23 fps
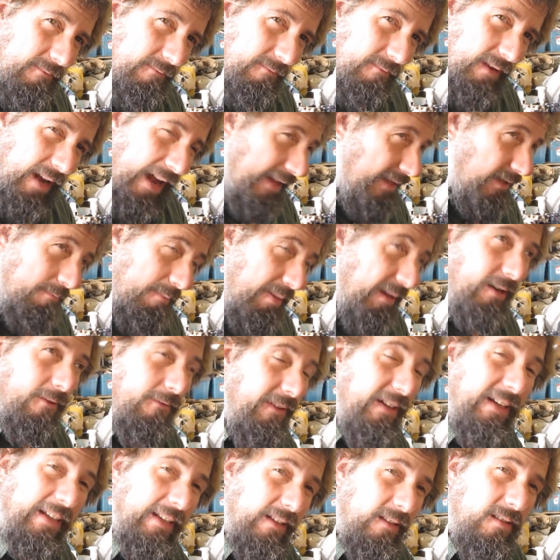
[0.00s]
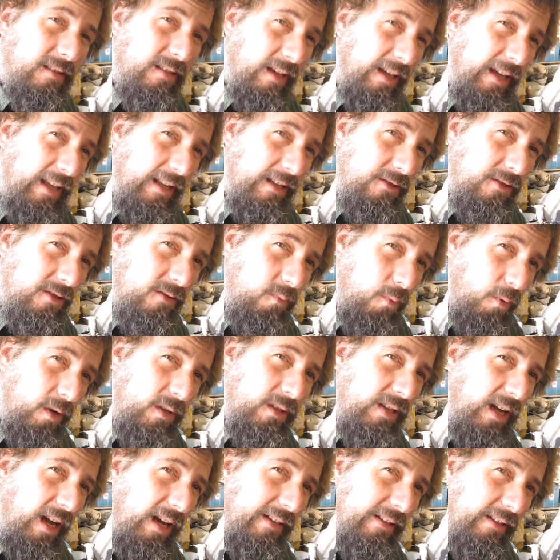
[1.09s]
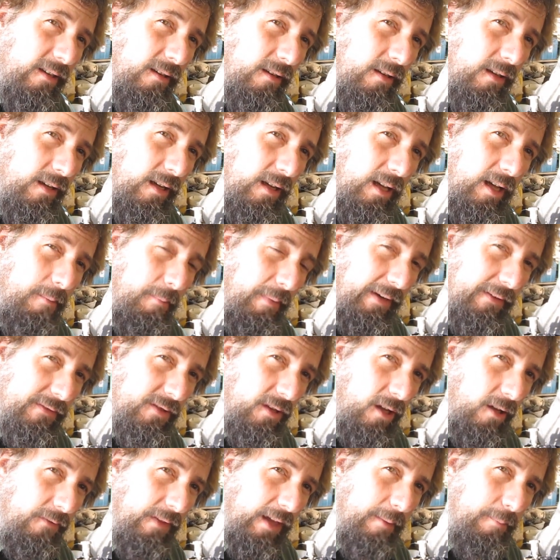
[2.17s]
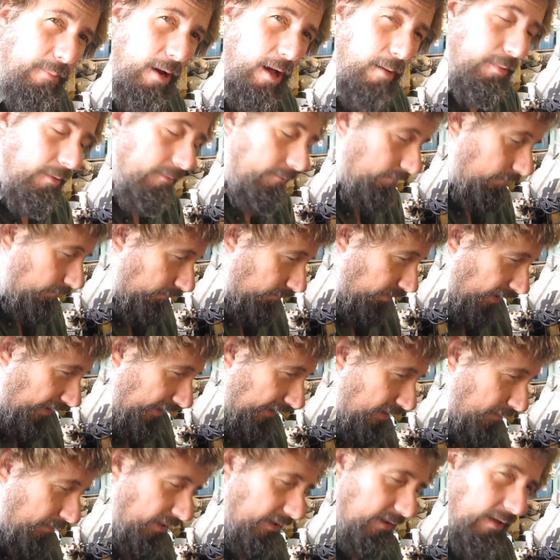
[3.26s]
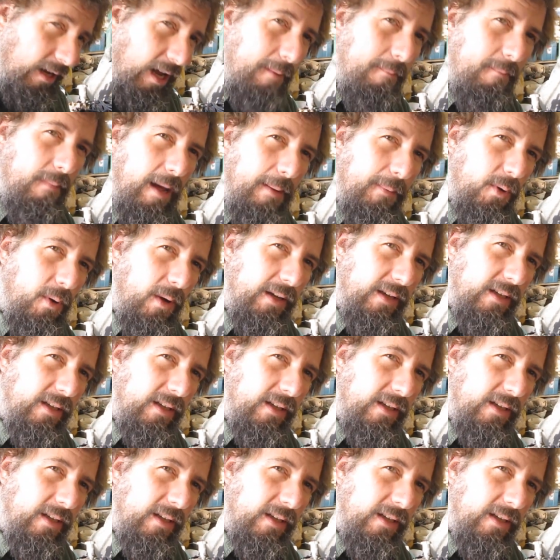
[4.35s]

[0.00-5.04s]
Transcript: had some better fittings and just worked tidier might have solved that problem. But in the meantime, I'm quite